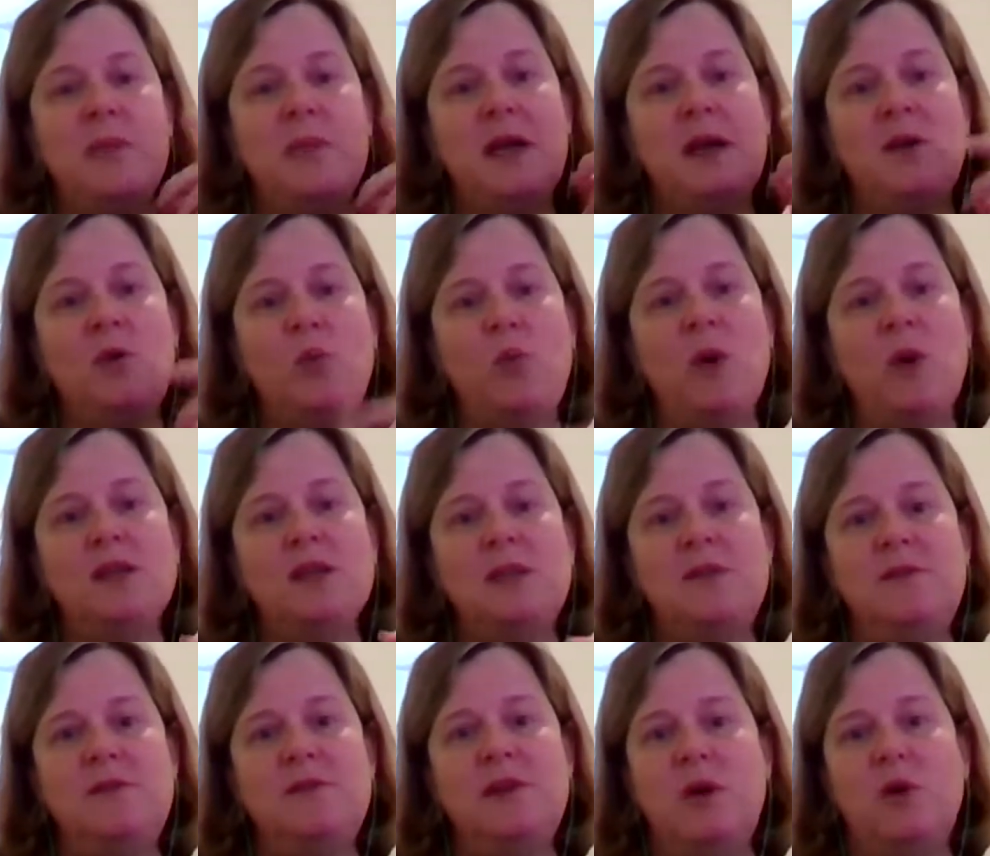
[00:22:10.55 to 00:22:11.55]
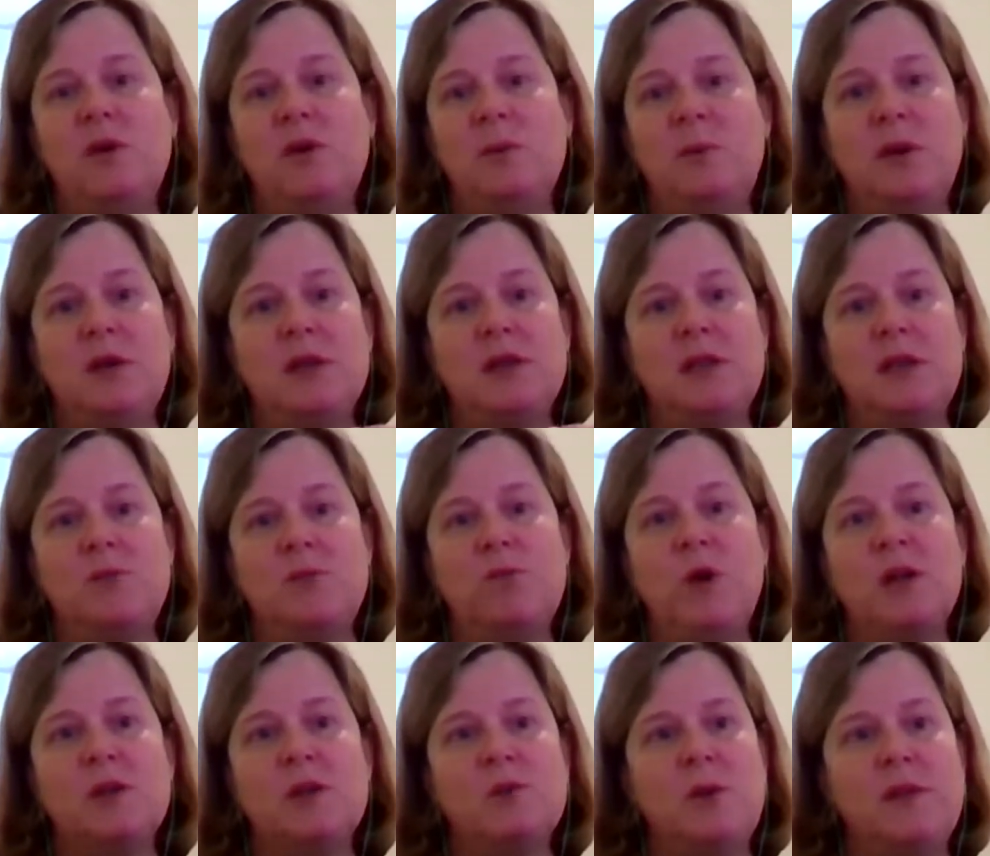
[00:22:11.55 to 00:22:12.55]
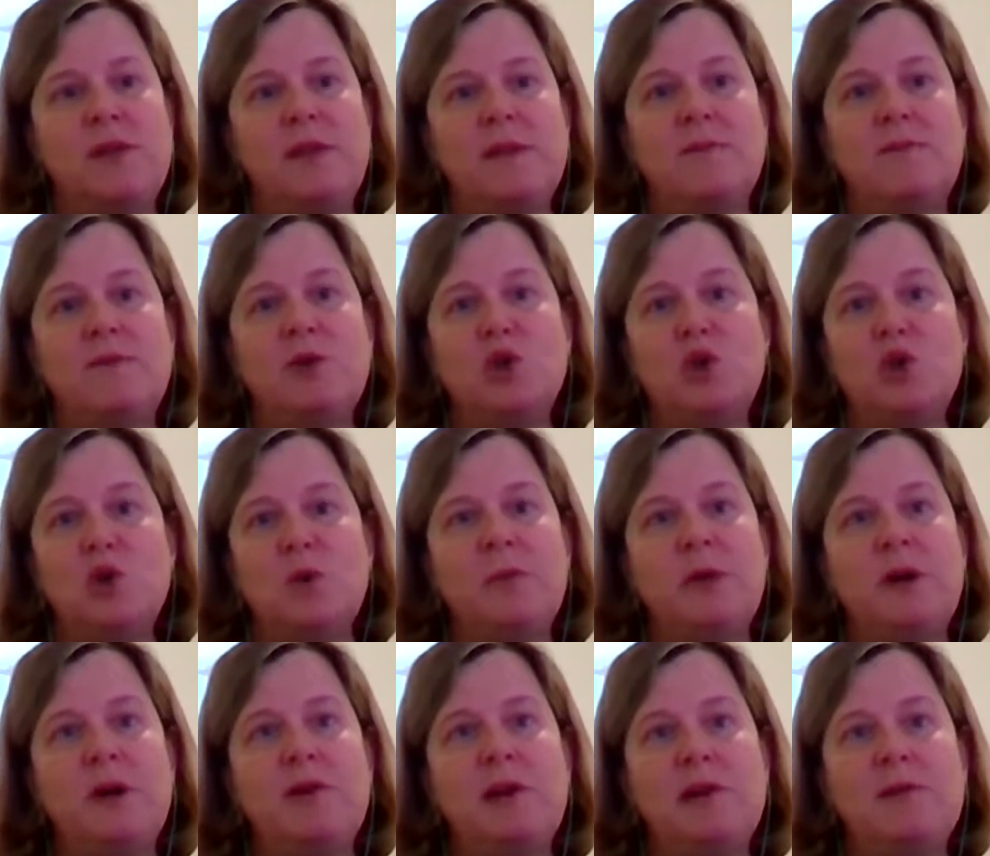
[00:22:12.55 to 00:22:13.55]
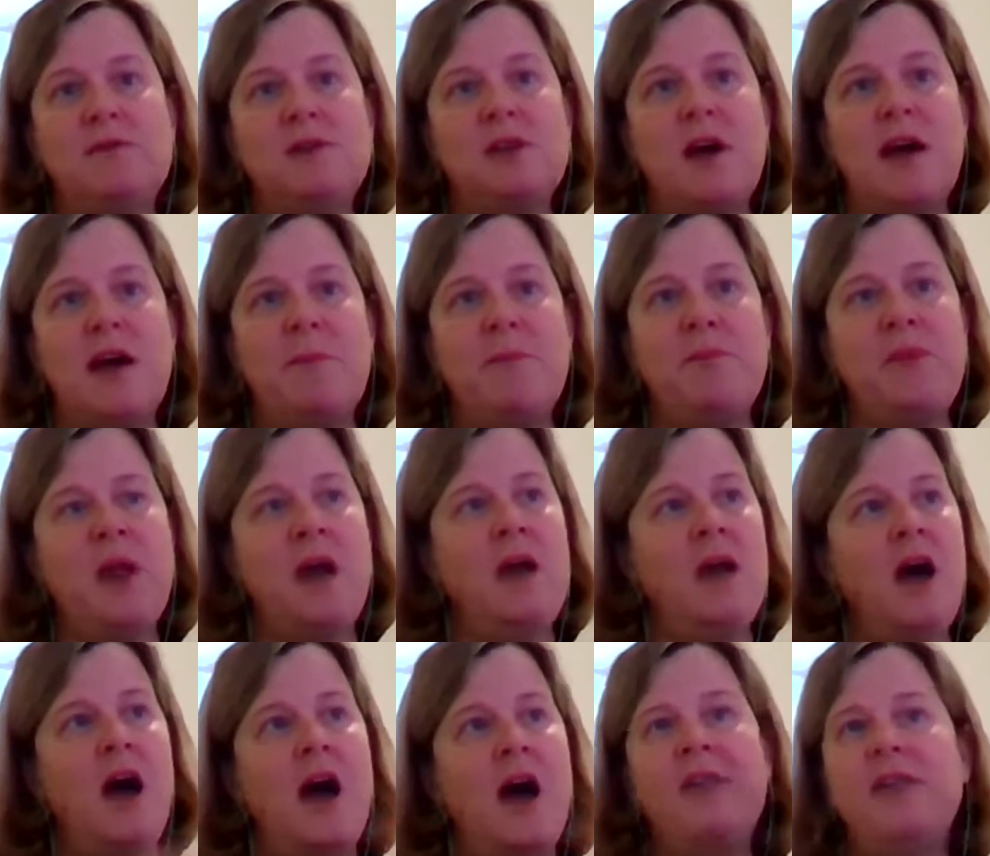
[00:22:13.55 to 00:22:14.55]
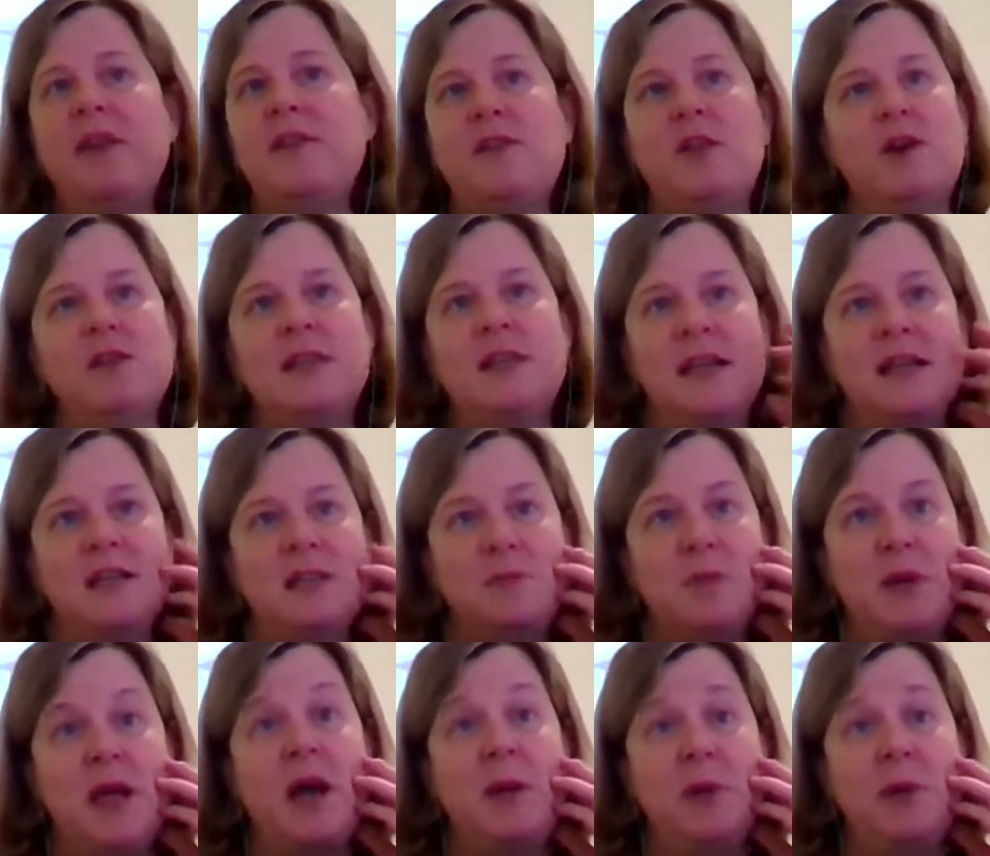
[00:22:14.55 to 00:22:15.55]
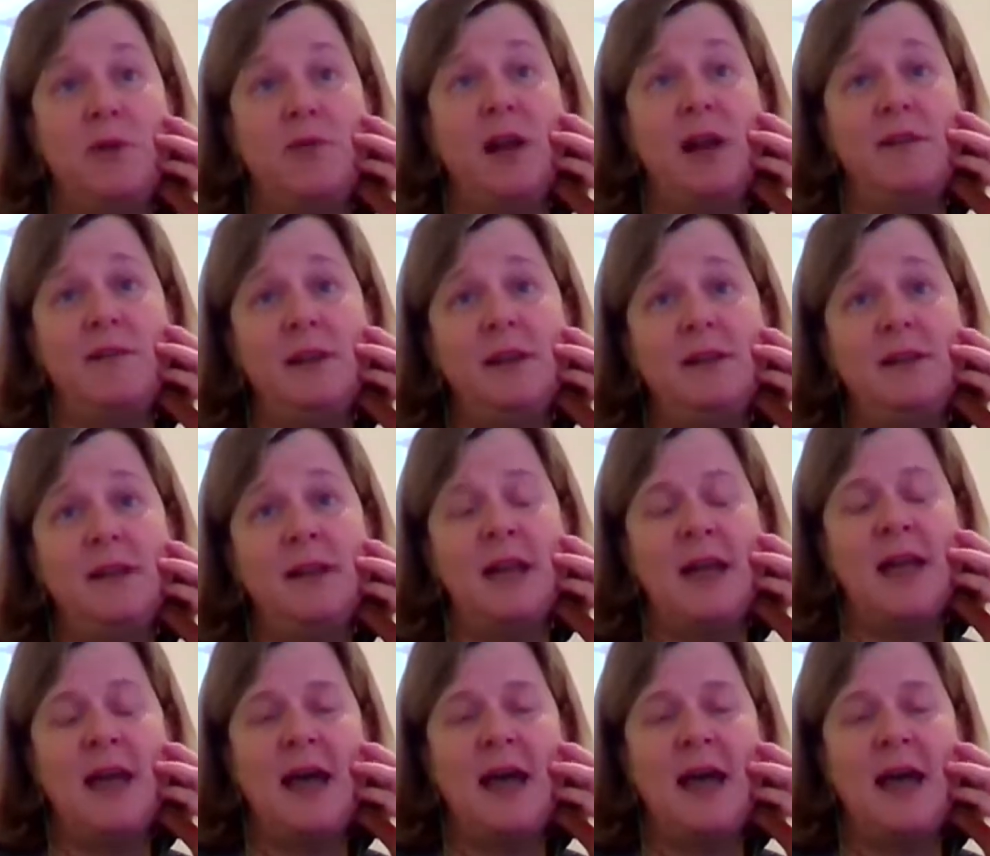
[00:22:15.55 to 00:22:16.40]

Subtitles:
But once you've known a person and worked with them for a short period of time, I think those things become irrelevant.